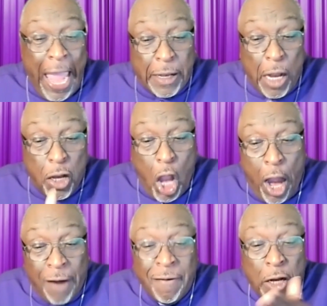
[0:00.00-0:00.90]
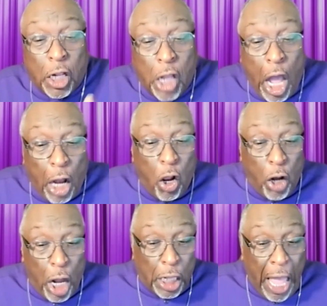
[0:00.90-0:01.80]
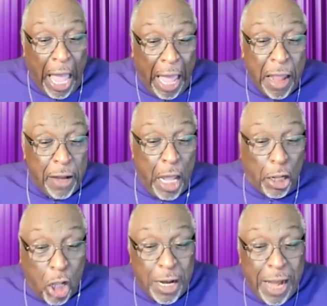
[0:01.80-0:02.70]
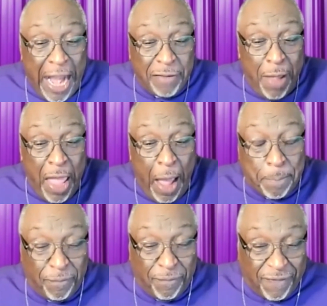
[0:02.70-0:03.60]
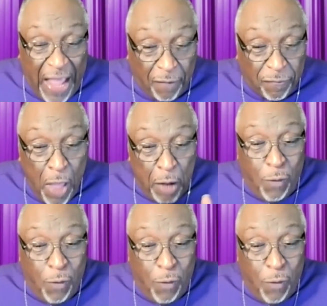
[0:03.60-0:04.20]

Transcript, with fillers: had the nerve to call on a God that could not even help himself,